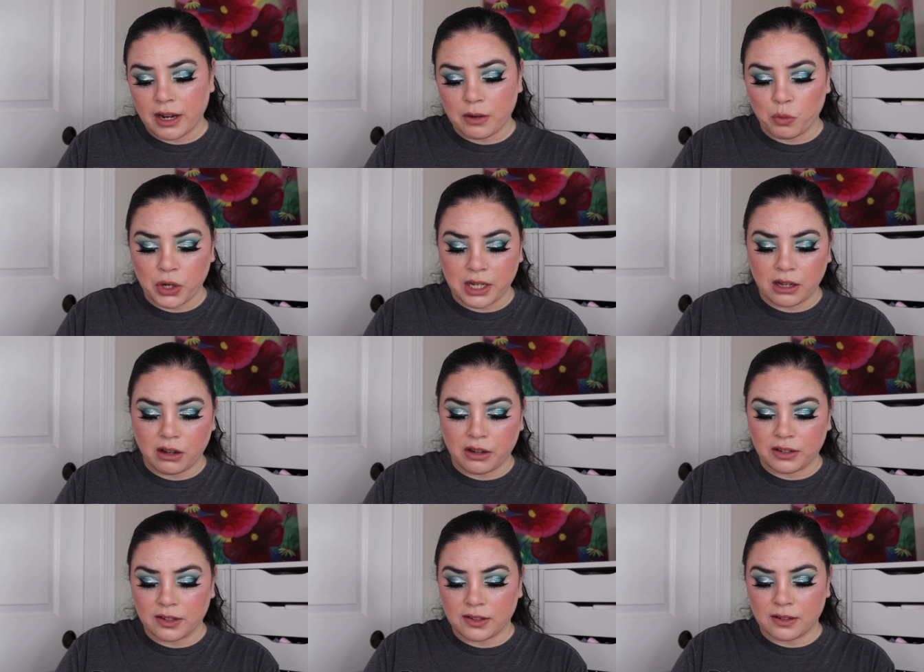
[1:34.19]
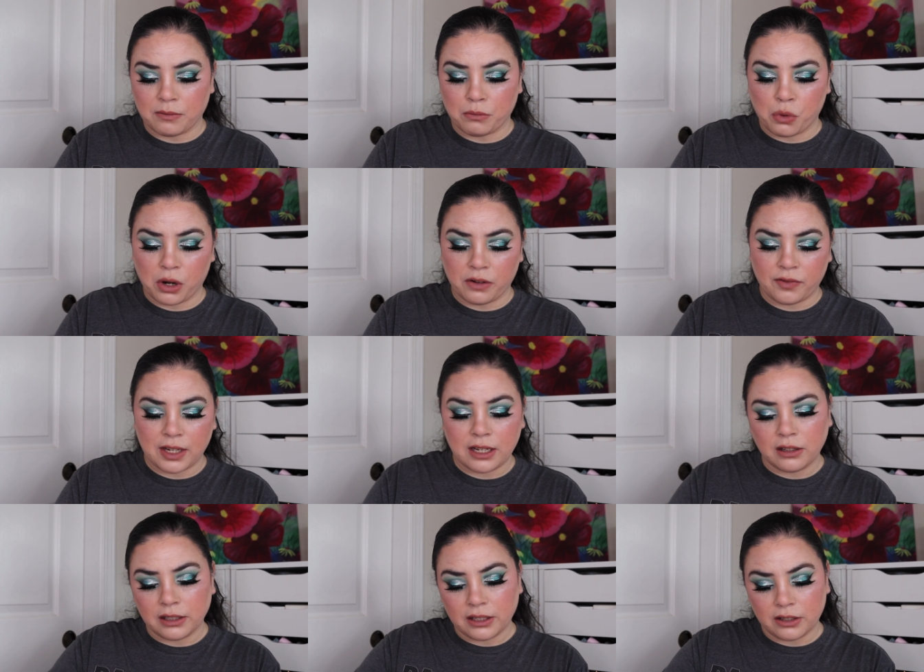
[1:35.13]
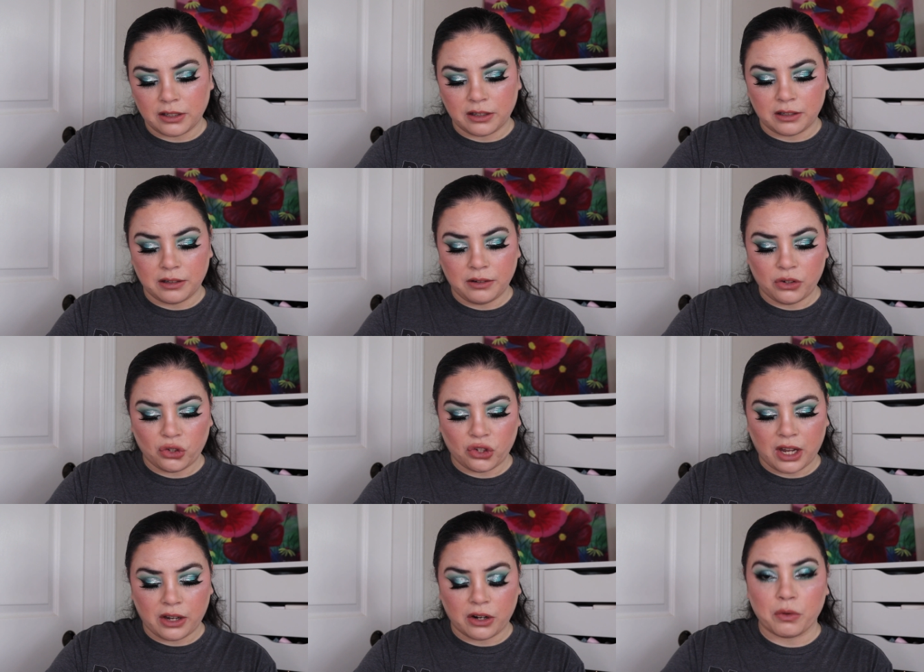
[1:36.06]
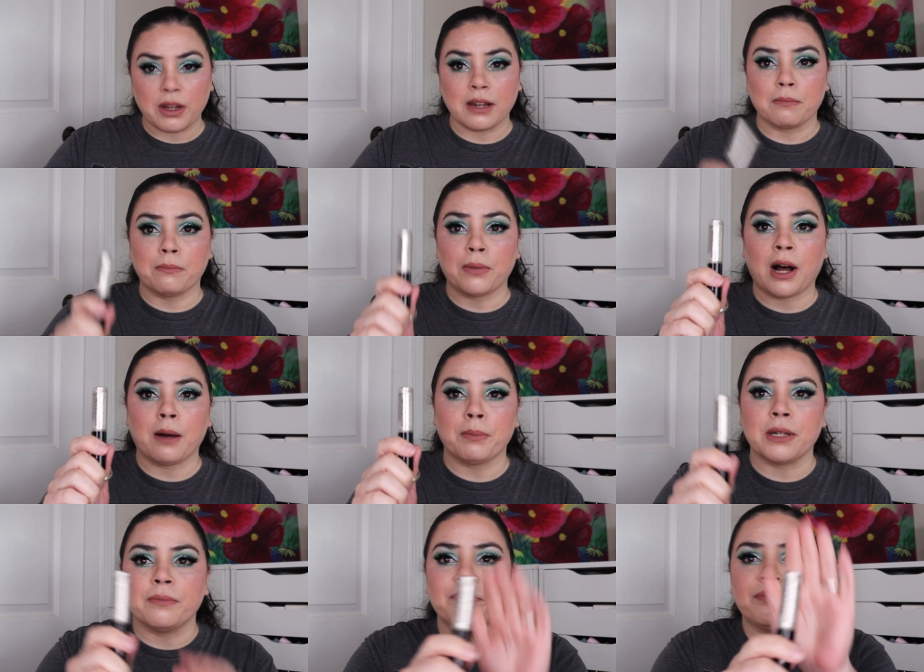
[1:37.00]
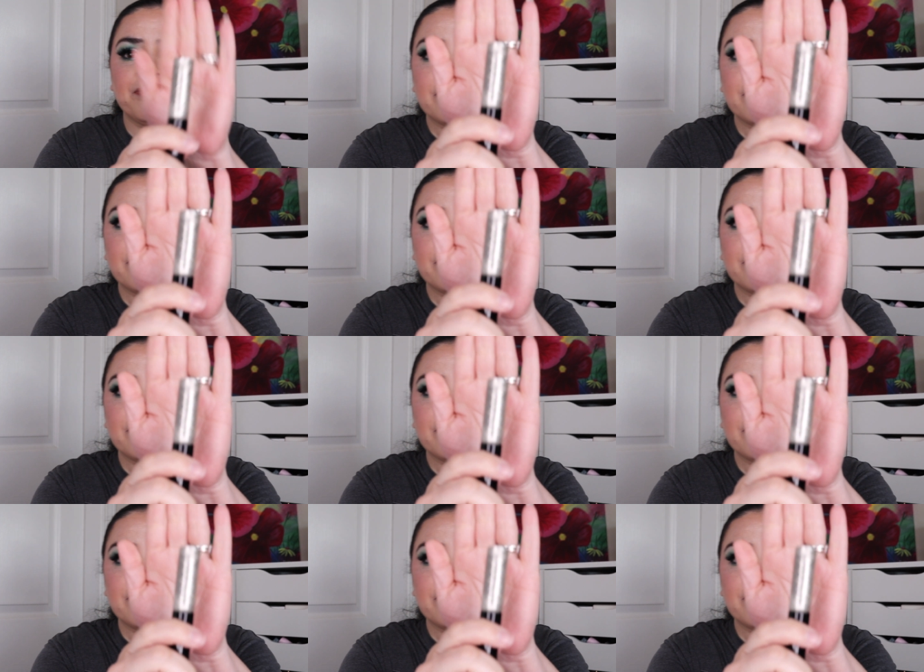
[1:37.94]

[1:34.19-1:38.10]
I'm working on this Morphe Glitter Shadow in Poppin'.